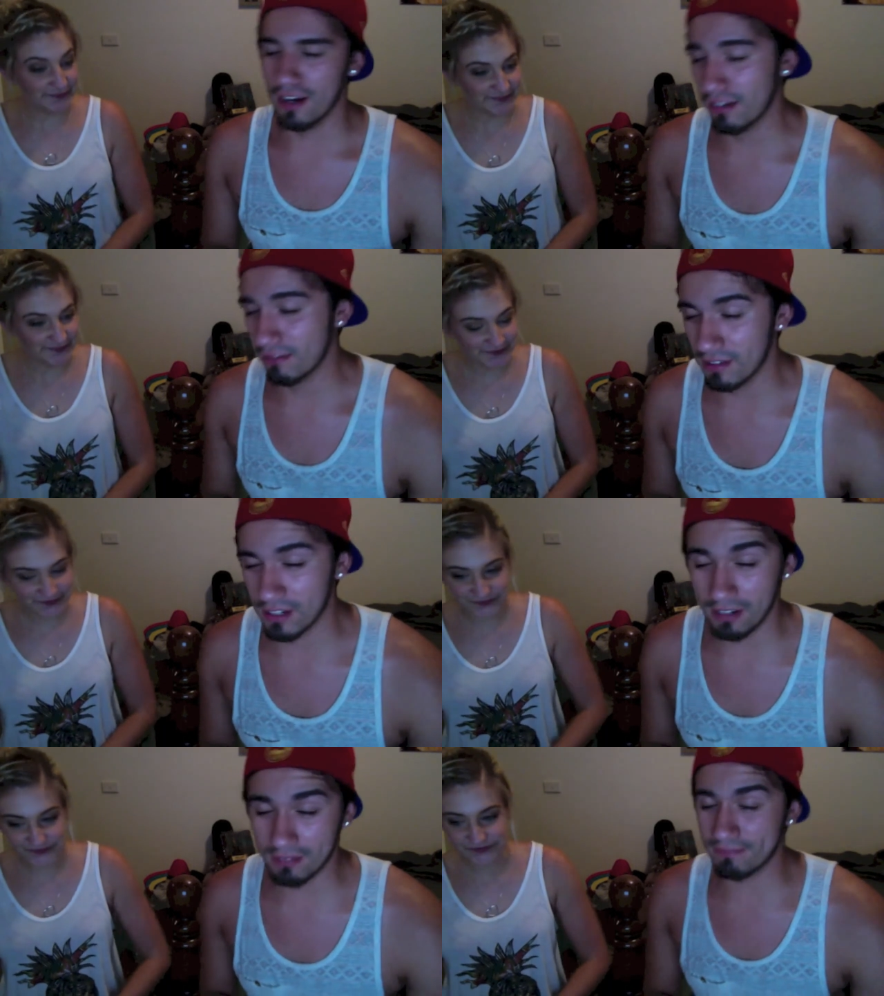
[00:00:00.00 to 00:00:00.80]

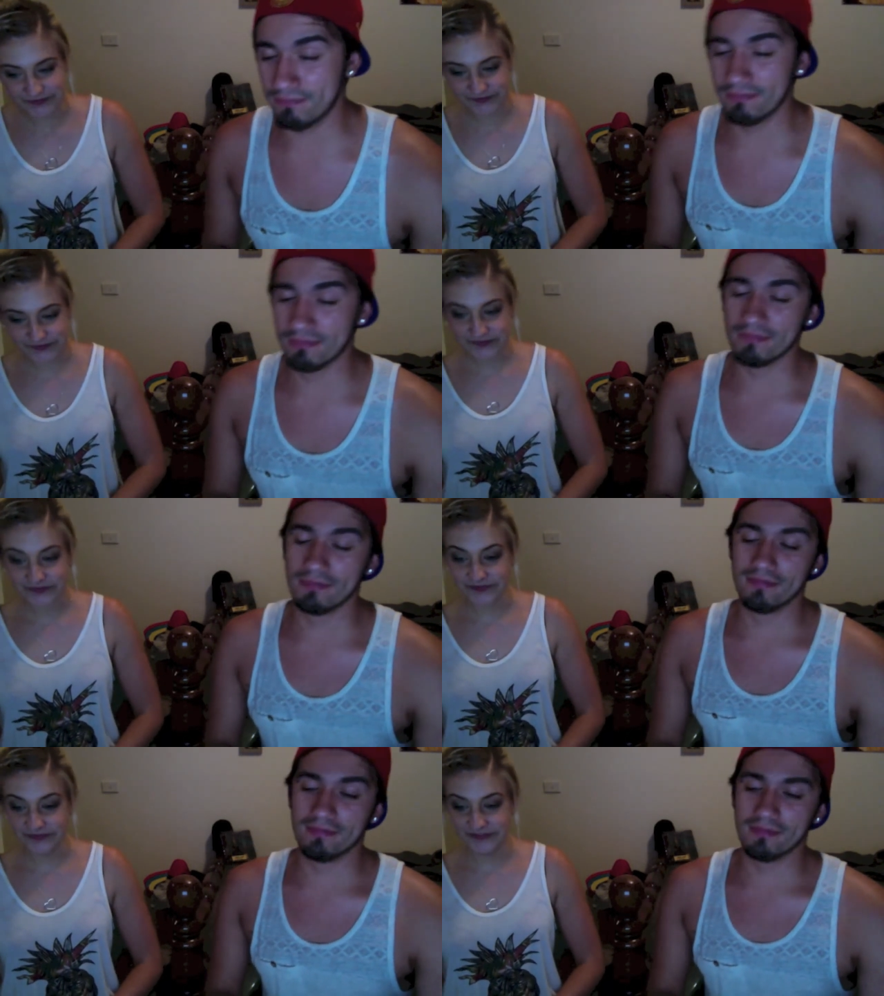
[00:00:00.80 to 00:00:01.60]
Speaker 1: Roger.
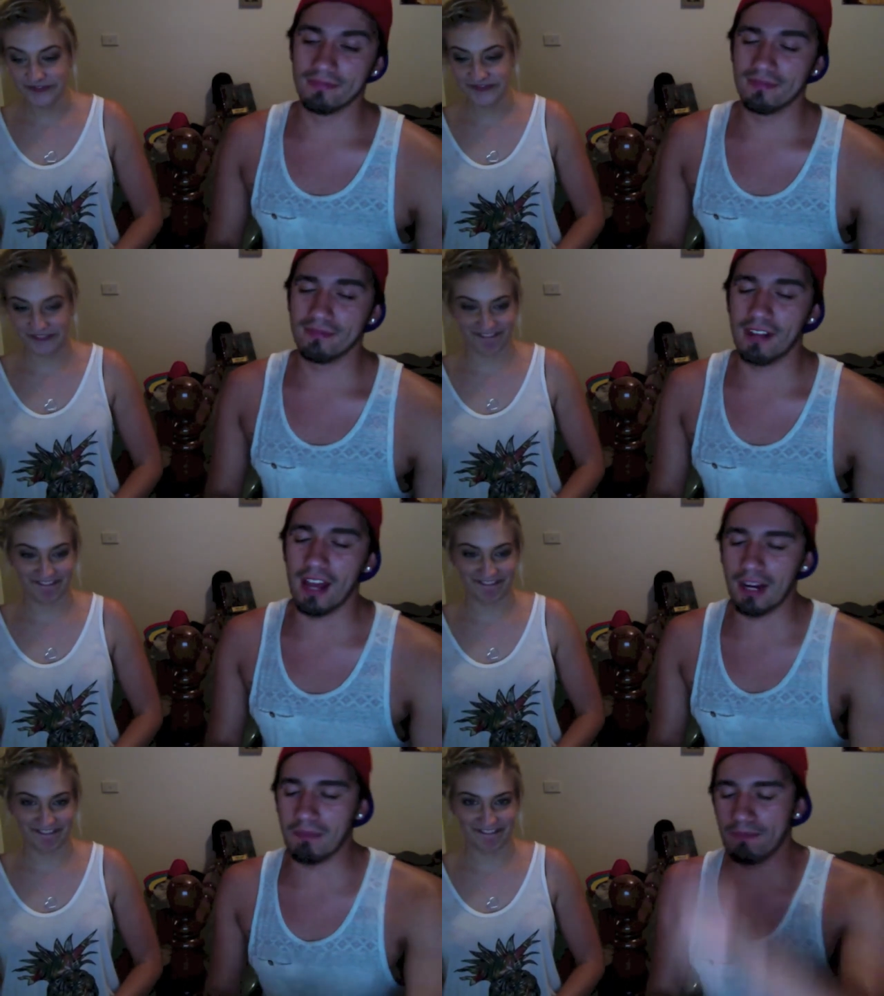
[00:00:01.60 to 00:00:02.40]

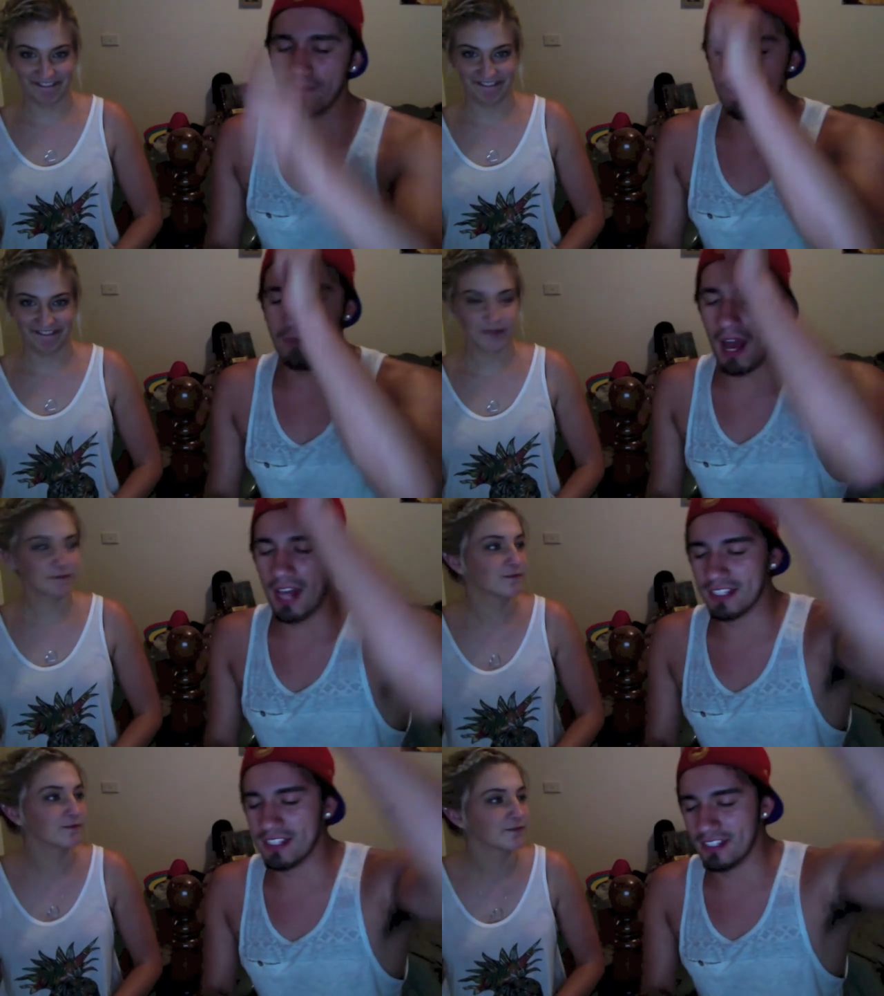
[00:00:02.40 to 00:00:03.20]
Vlog
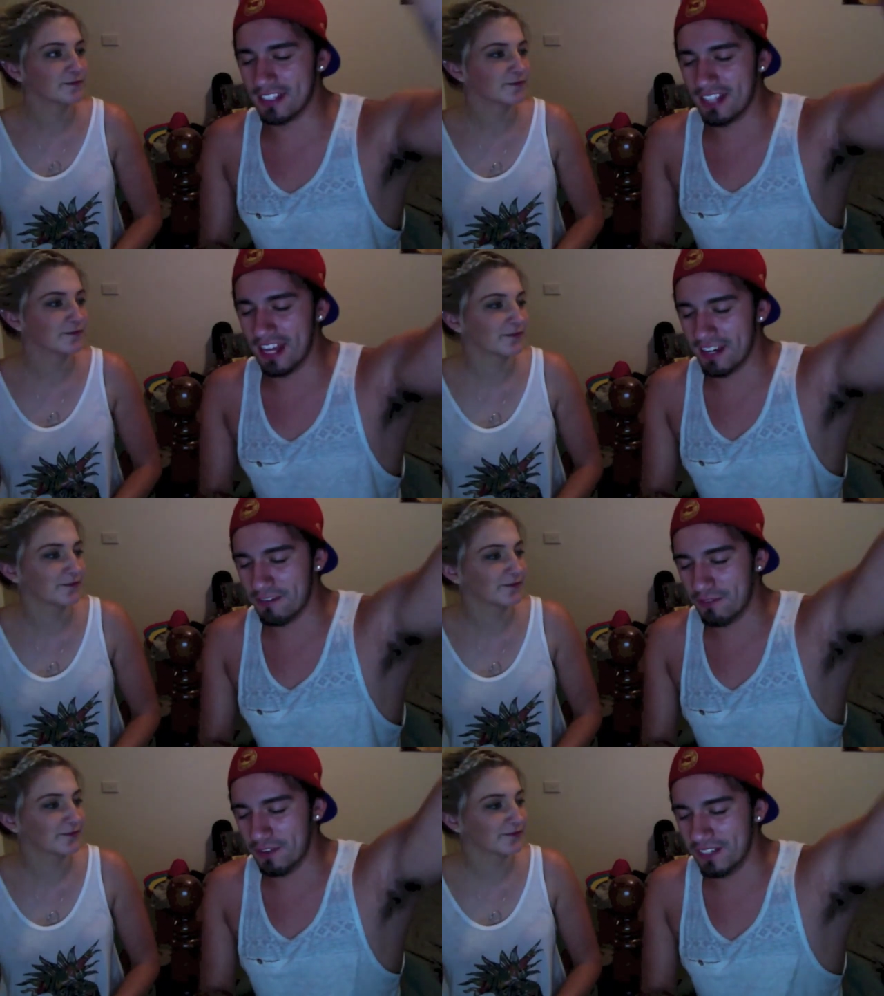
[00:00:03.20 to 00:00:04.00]
mast set
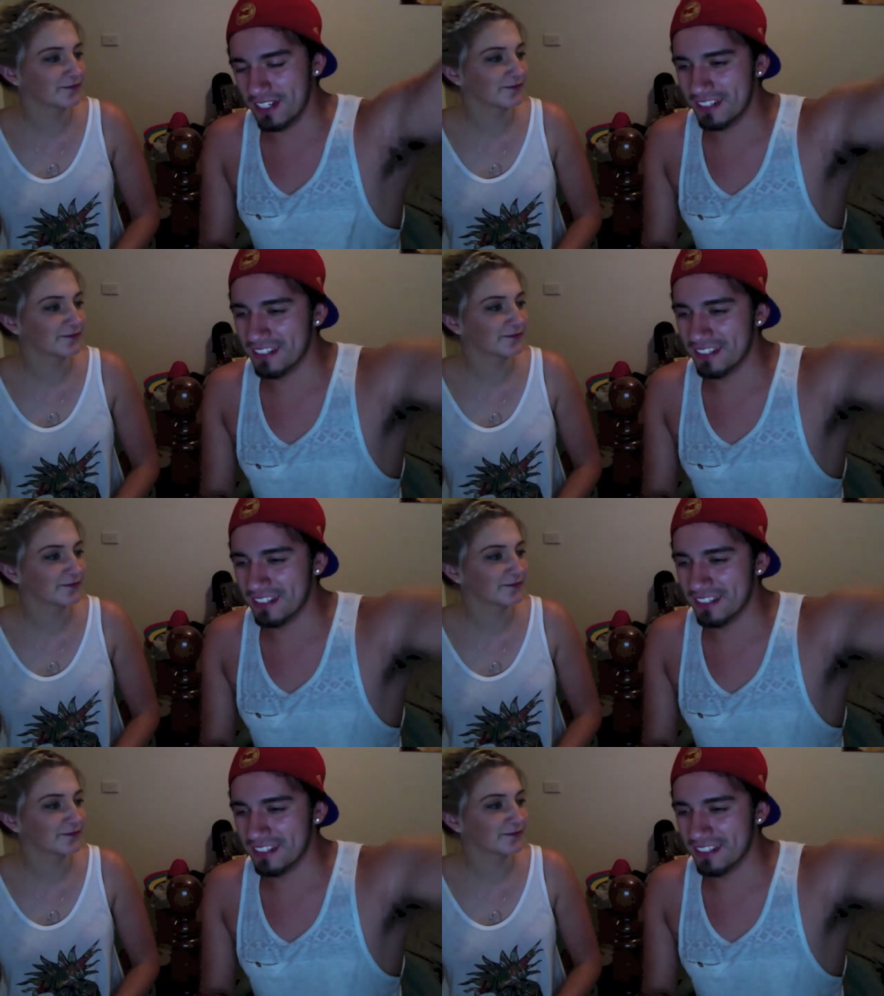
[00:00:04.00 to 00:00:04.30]
at fifty.